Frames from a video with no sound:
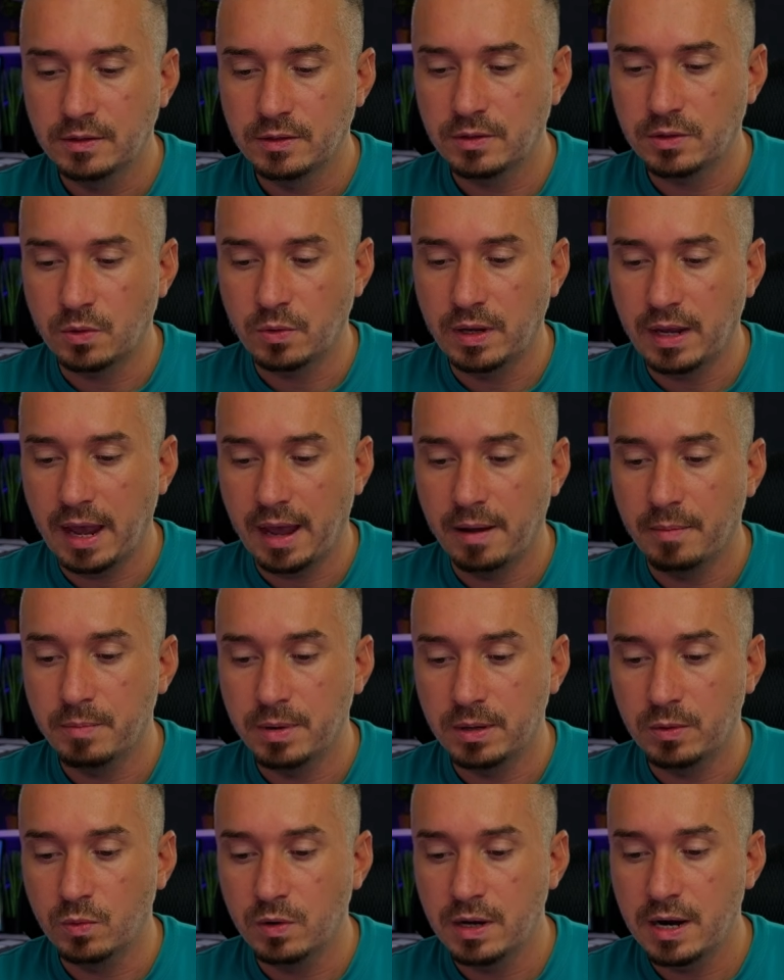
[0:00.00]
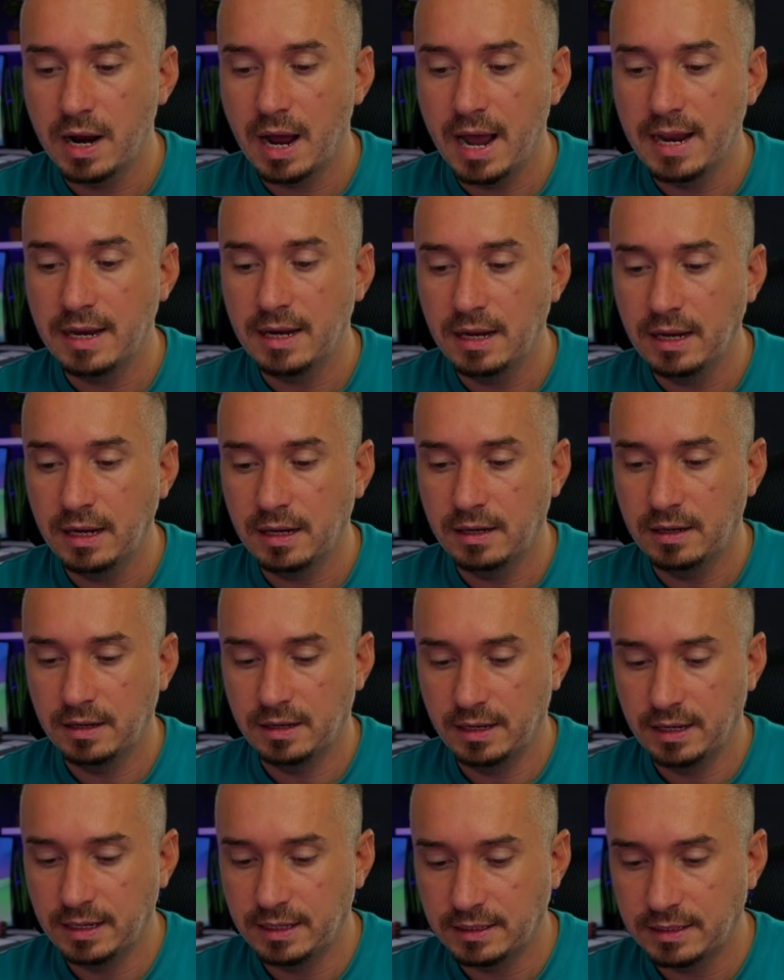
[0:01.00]
So yeah, but what I need
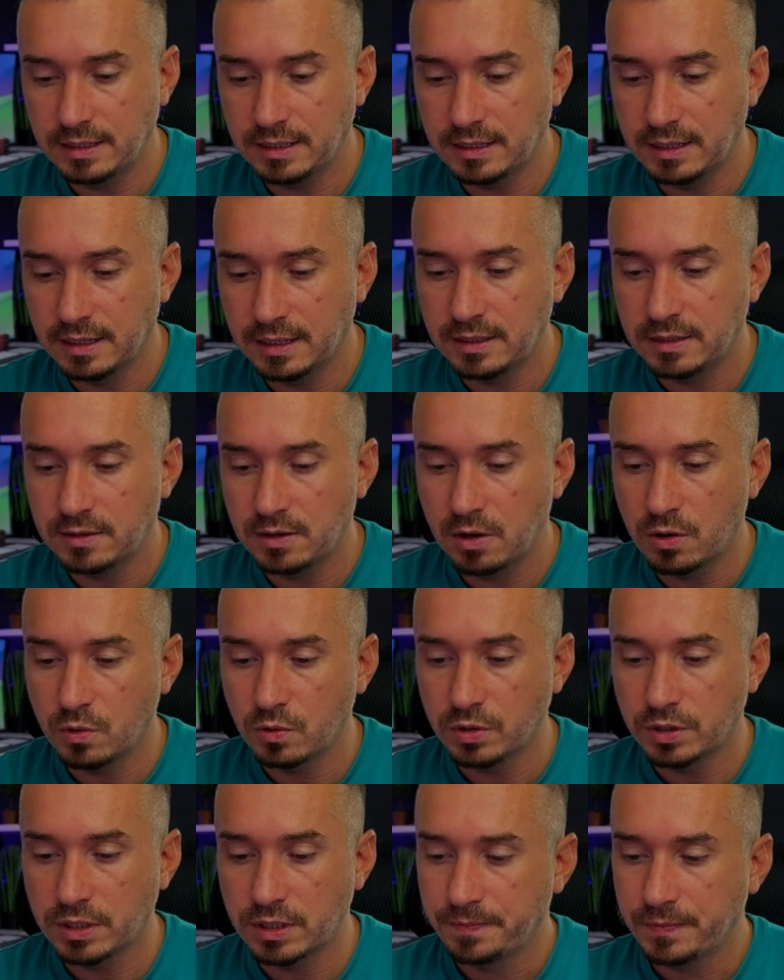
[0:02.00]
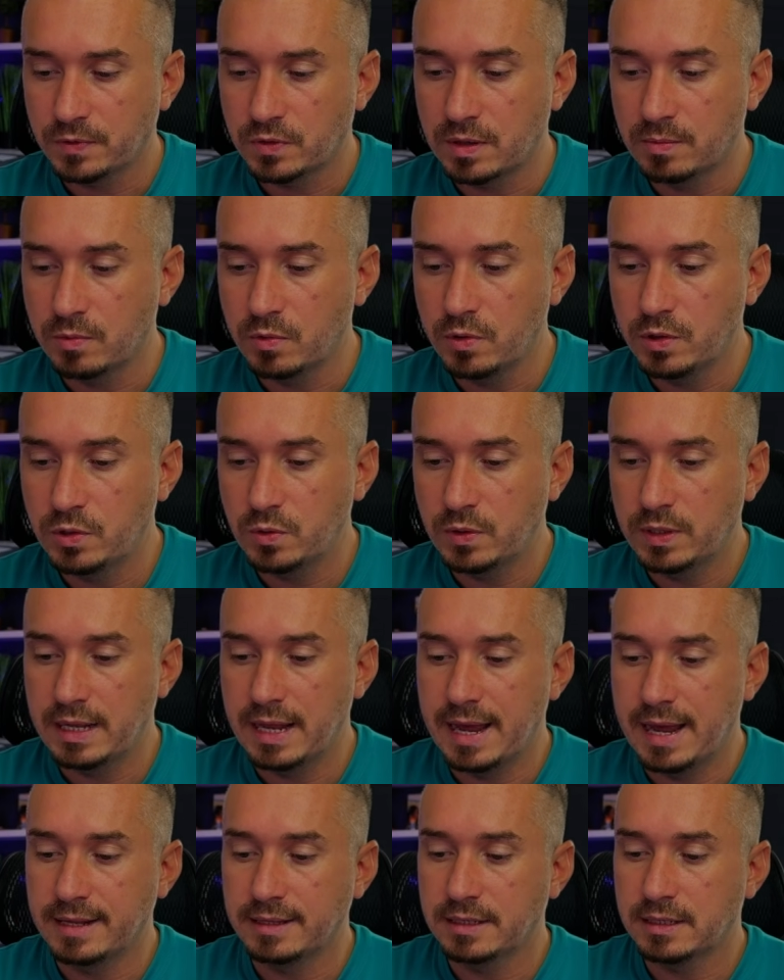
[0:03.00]
is the disclosure. So I'm going to hit
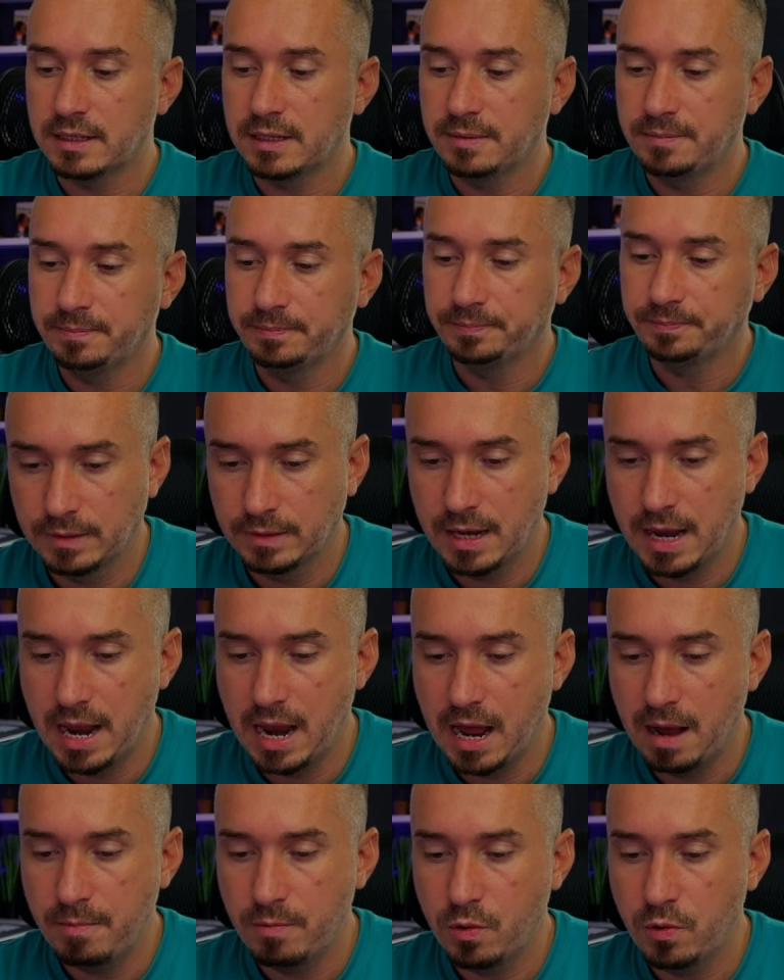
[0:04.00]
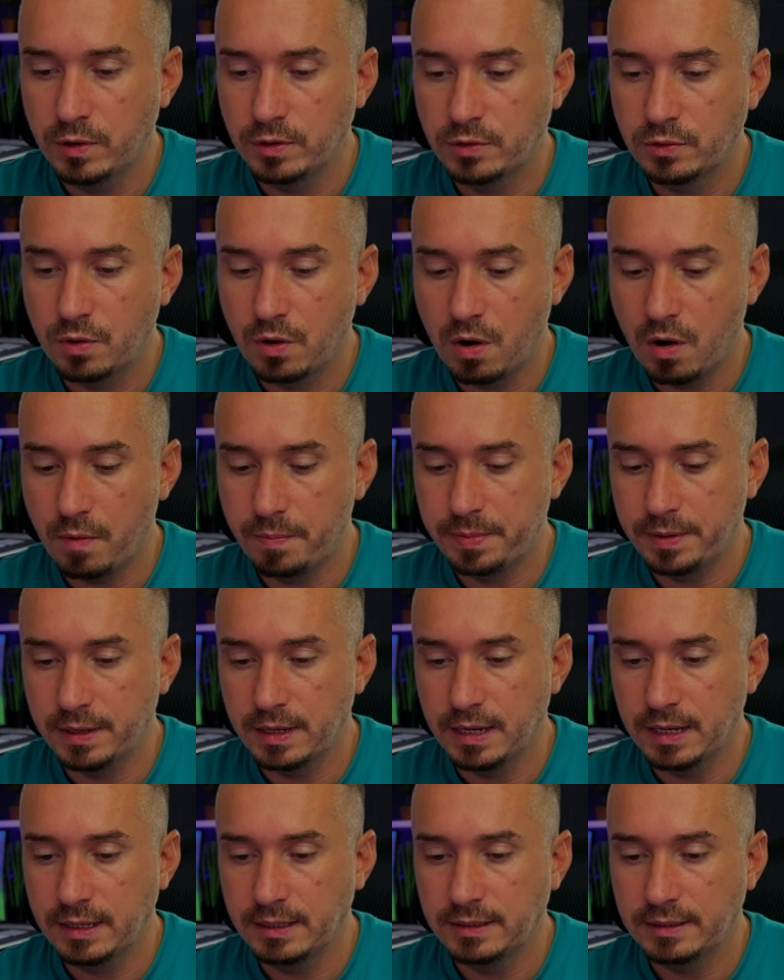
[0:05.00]
enter and I'm going to copy
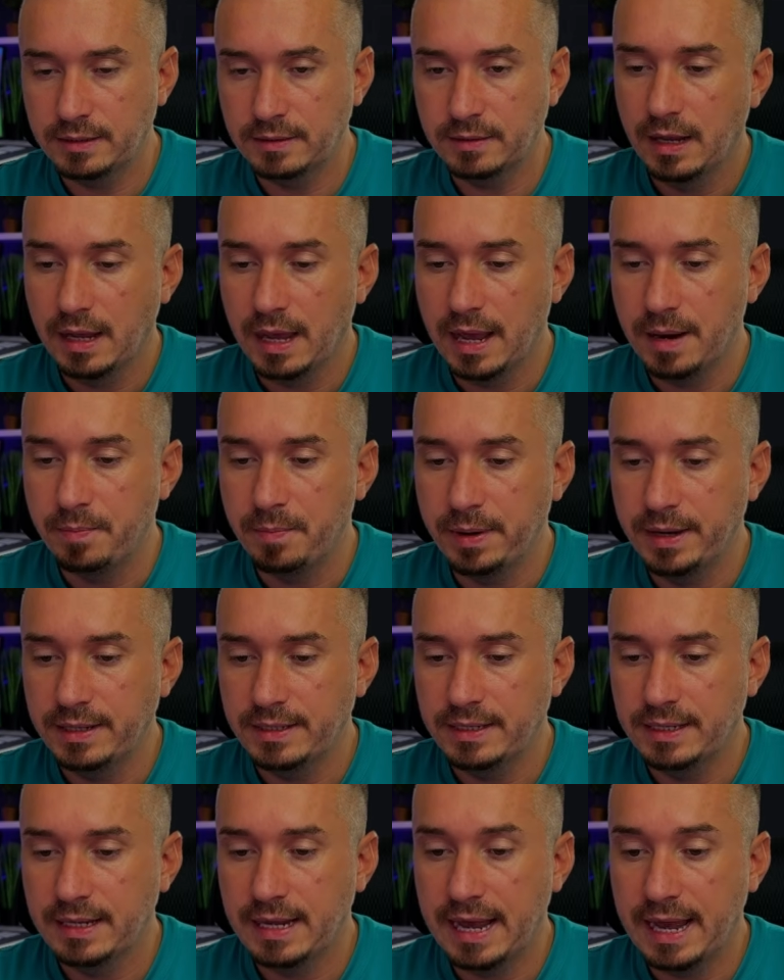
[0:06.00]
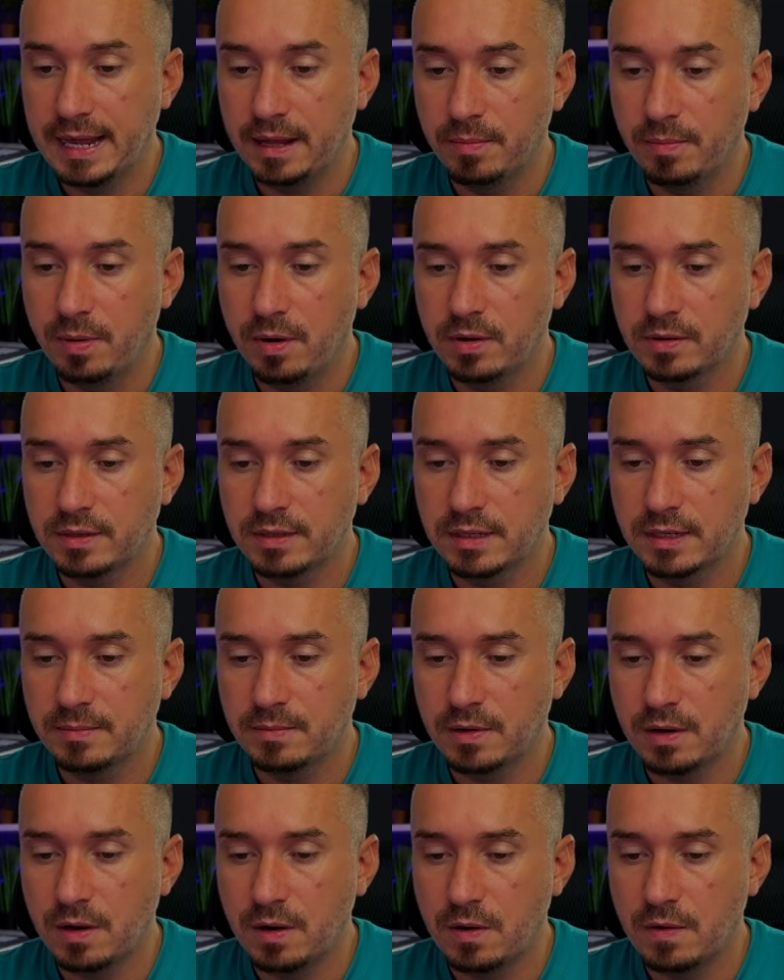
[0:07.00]
this and paste it at the bottom
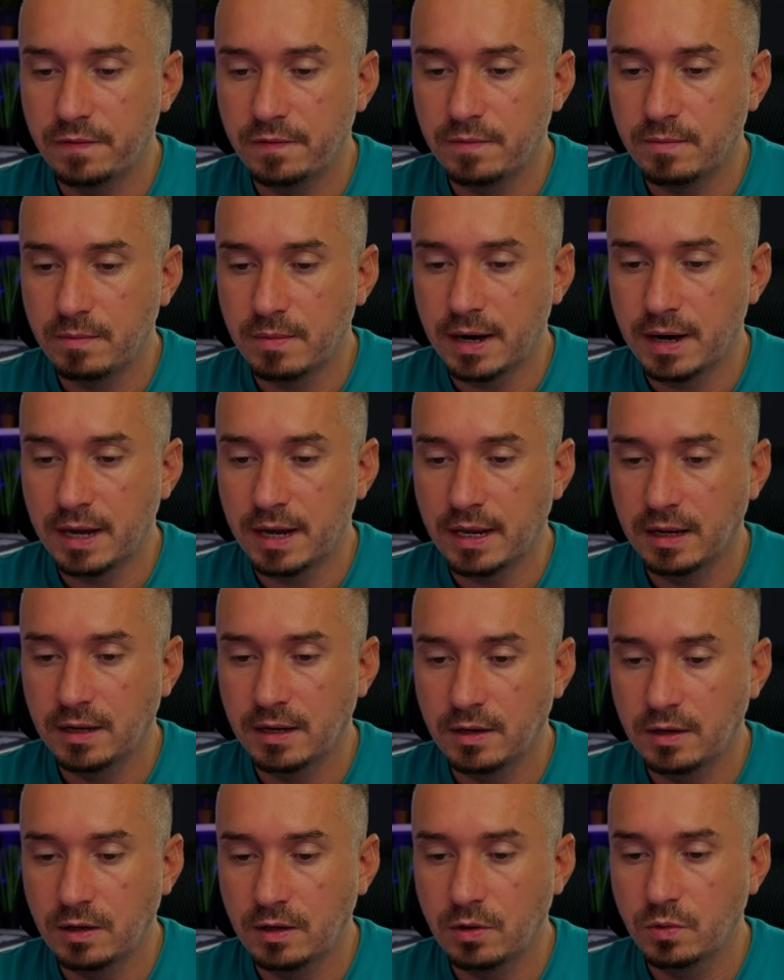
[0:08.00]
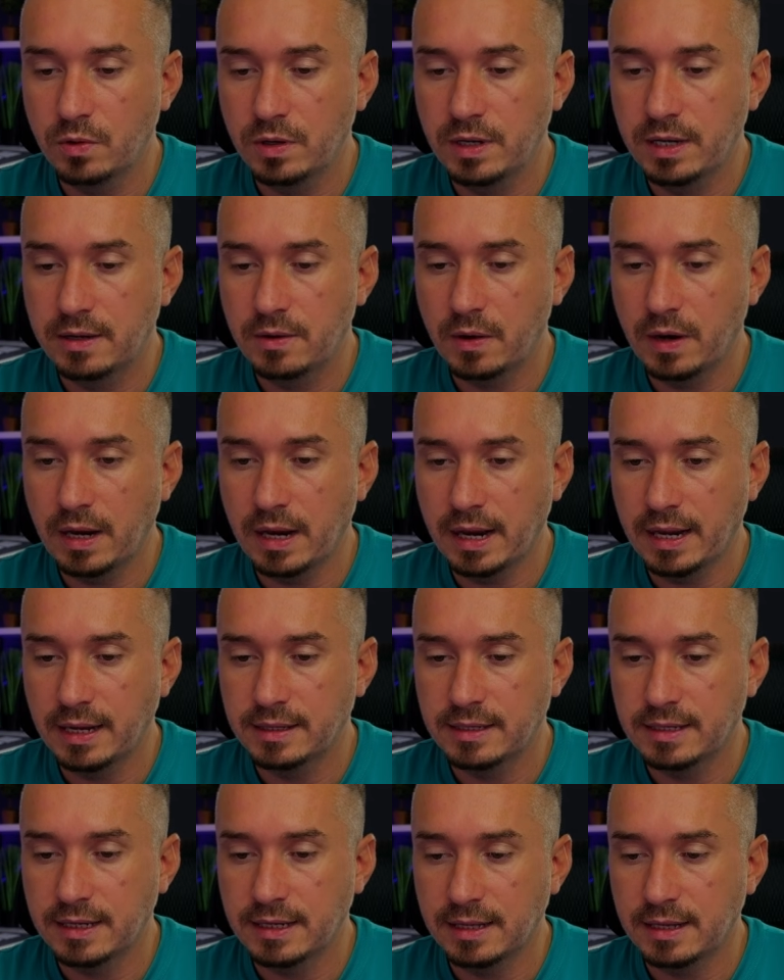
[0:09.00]
of my newly
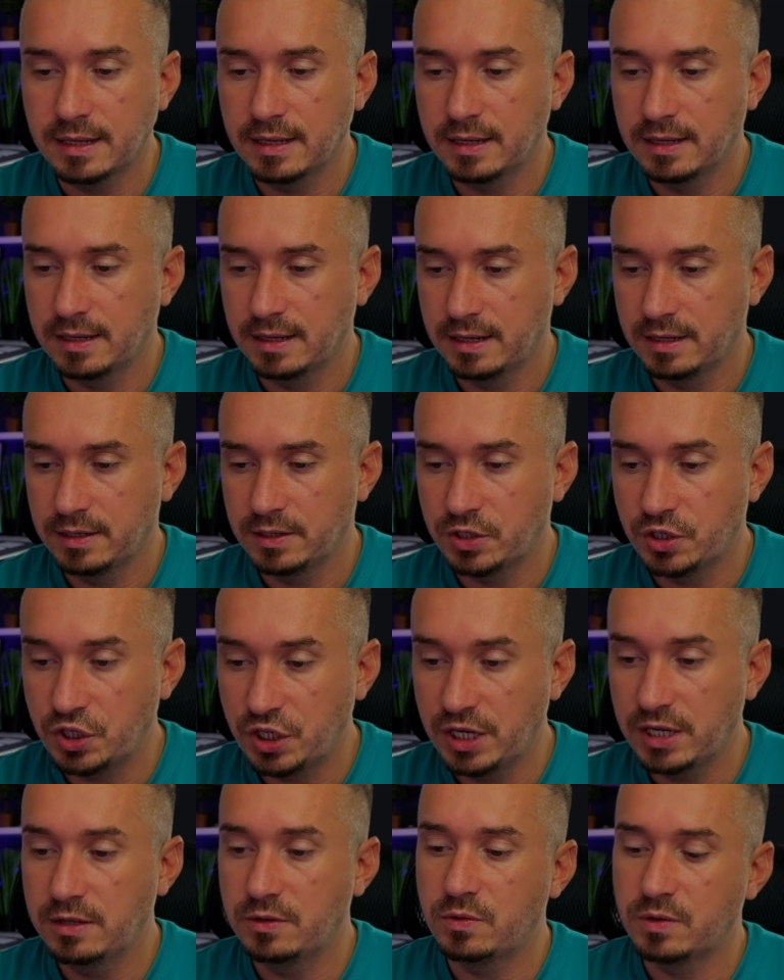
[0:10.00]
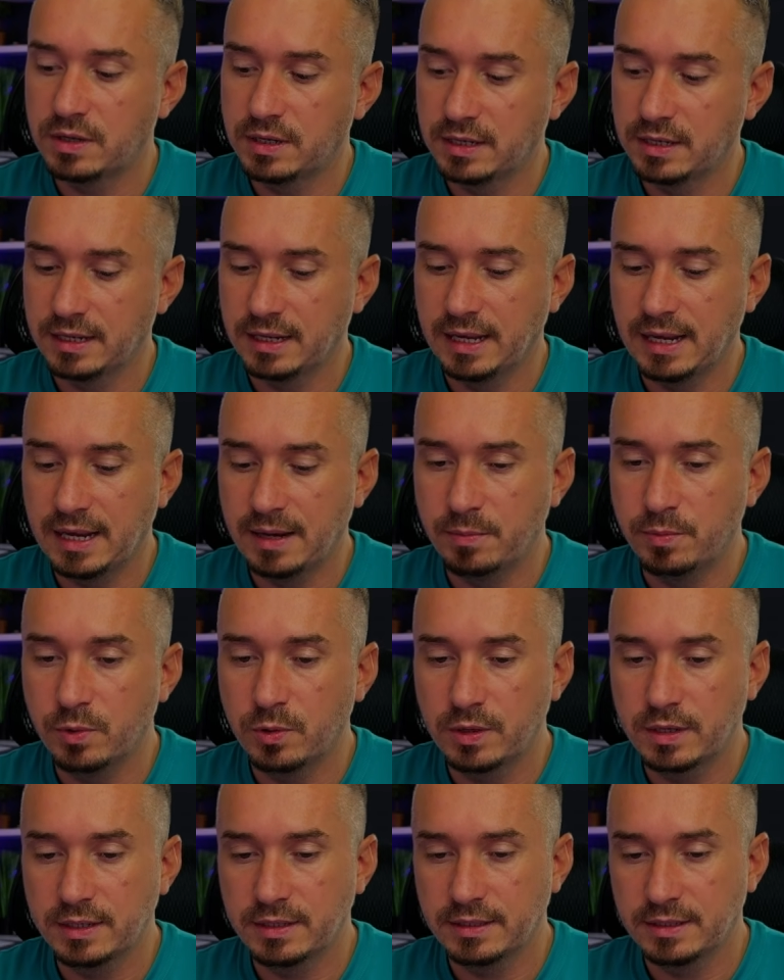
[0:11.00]
created children
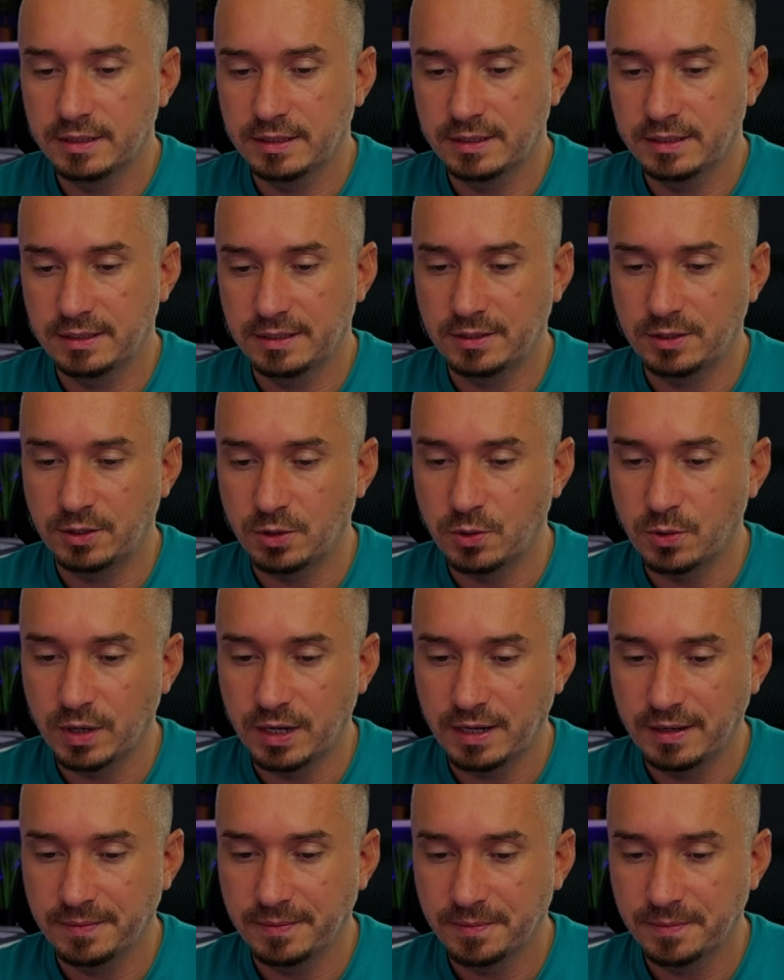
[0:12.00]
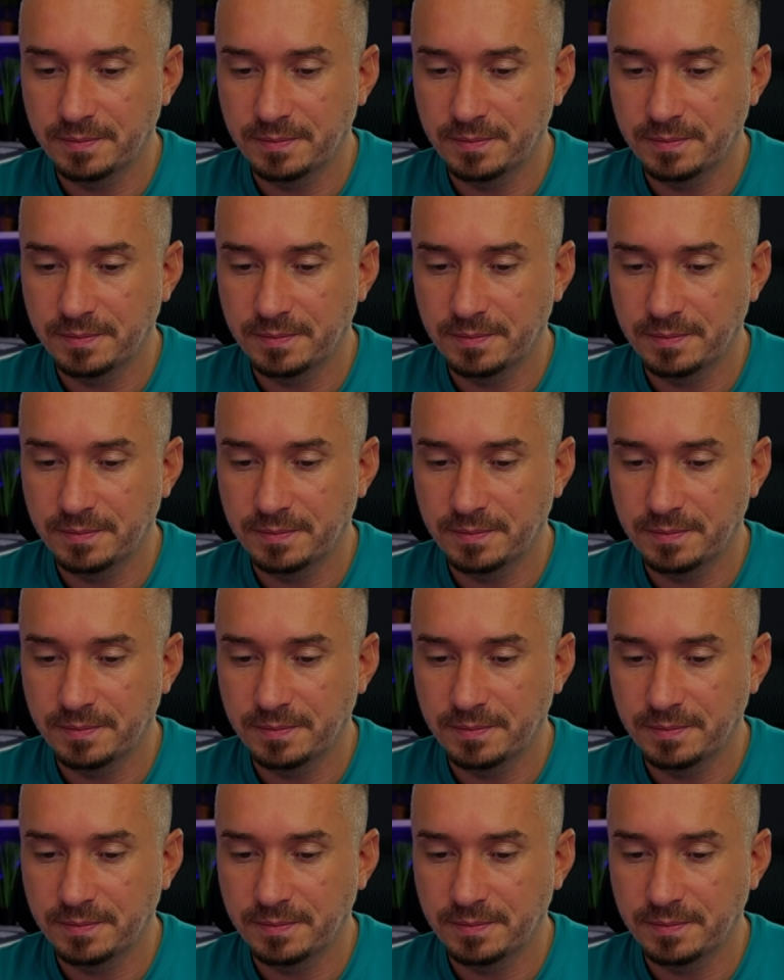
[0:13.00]
ebook story.